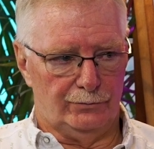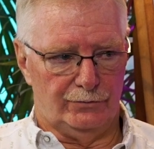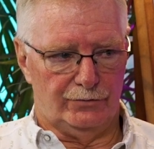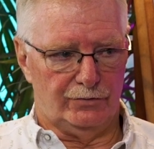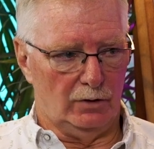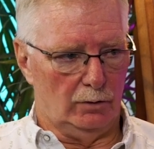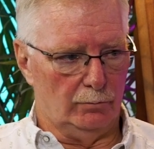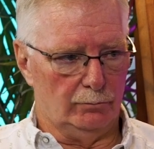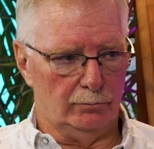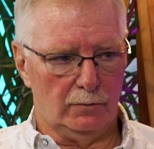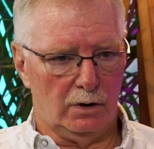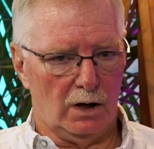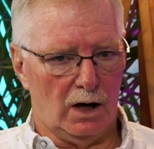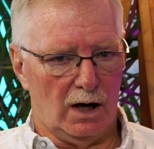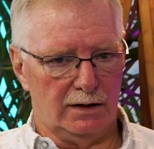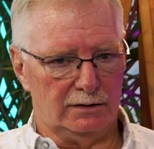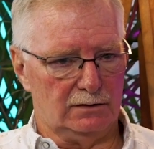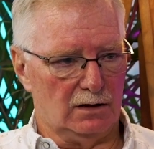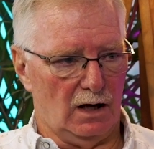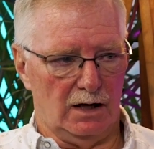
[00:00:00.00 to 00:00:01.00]
Some
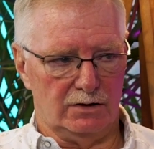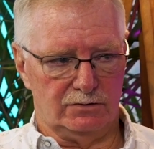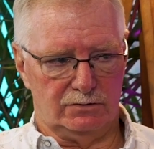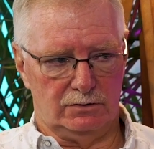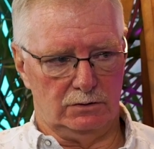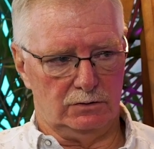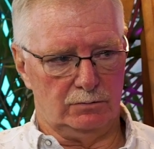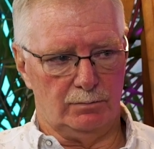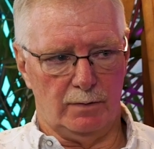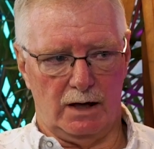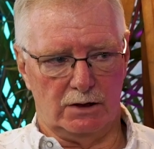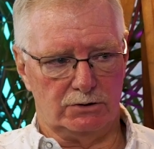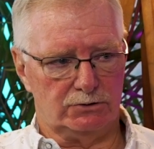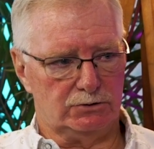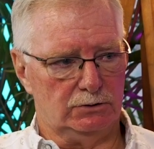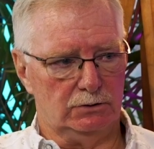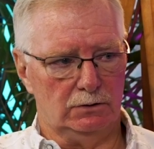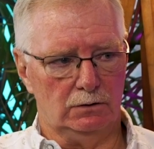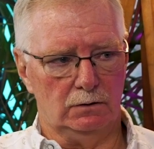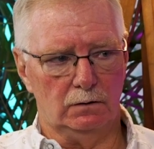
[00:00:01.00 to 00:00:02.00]
guy dies in his
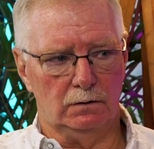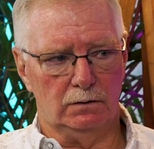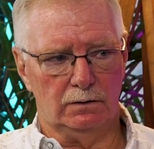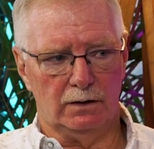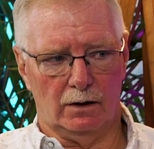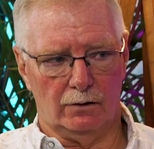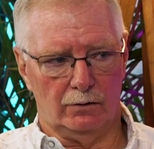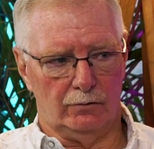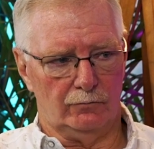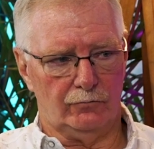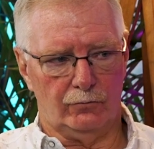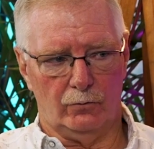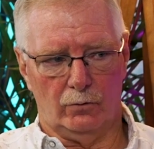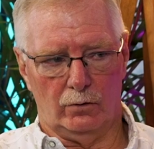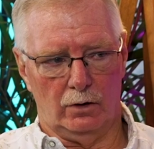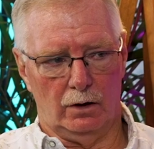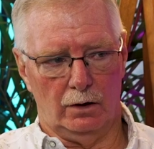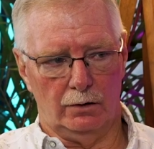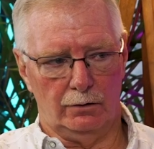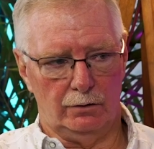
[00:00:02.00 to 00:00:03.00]
mansion down on
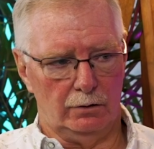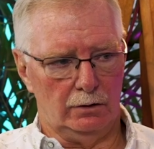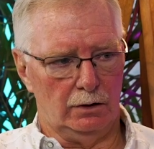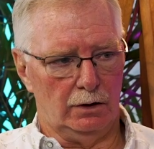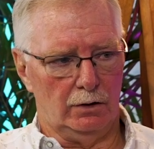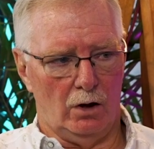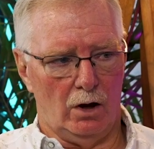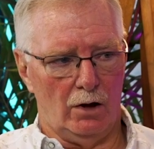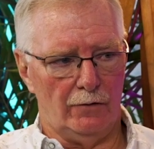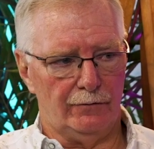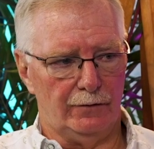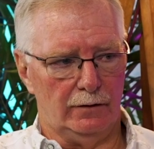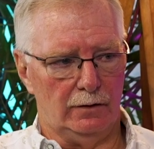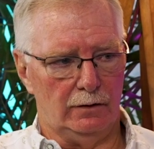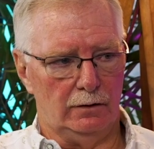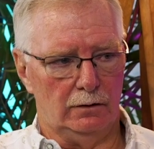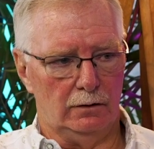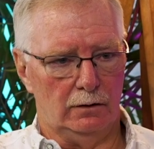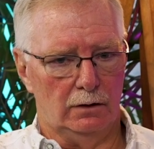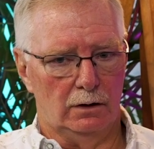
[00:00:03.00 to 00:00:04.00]
400 in
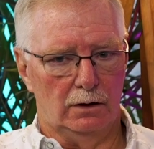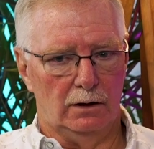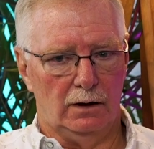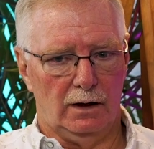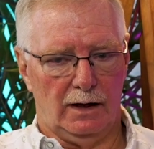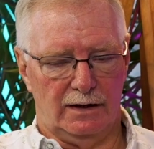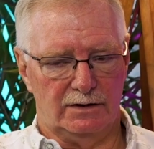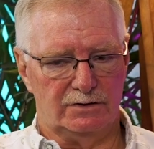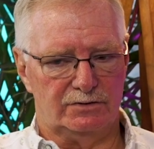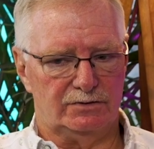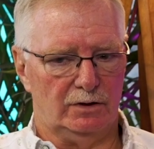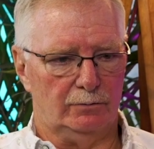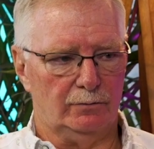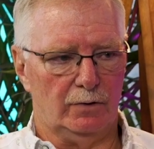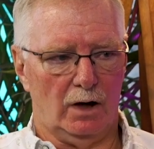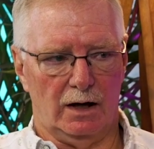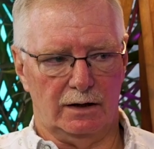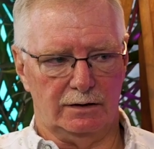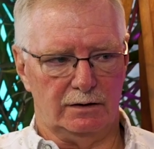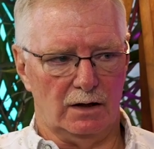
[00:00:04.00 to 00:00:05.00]
Alton, and
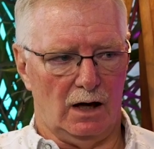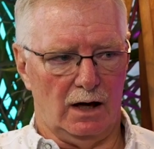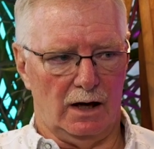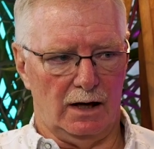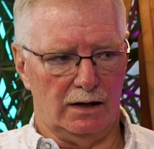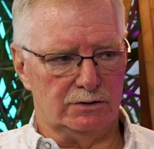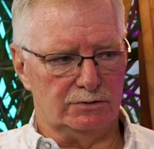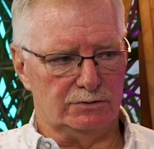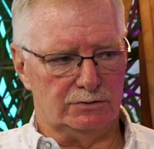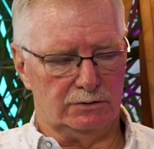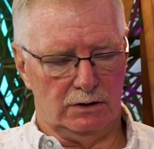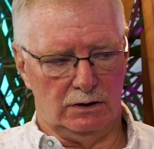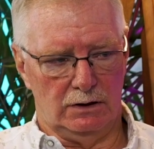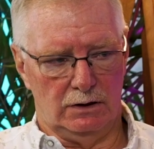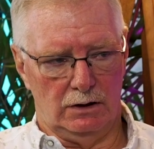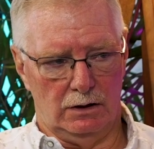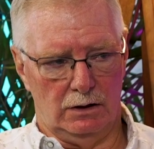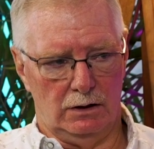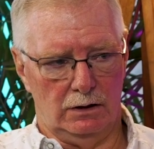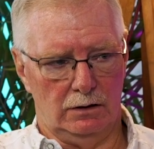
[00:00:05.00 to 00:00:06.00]
some guy dies
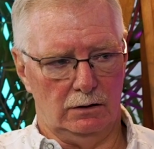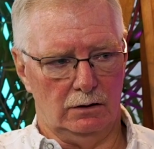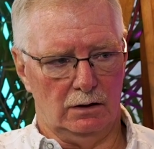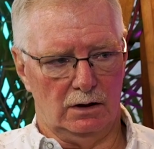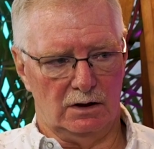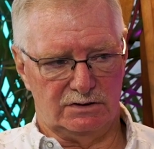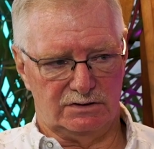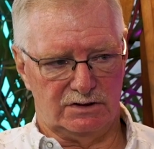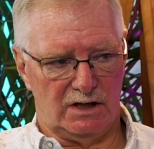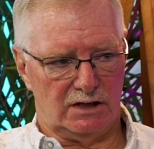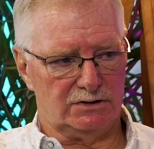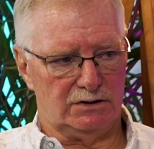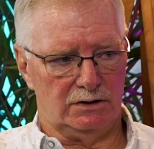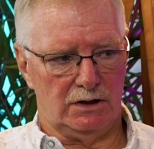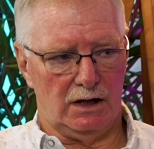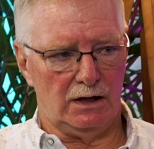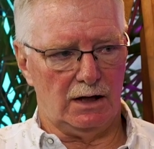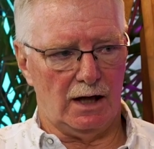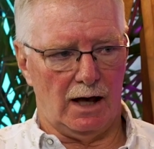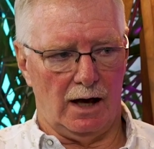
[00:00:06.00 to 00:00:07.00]
in a
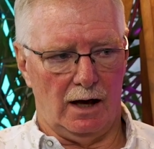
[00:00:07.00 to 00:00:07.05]
Section 8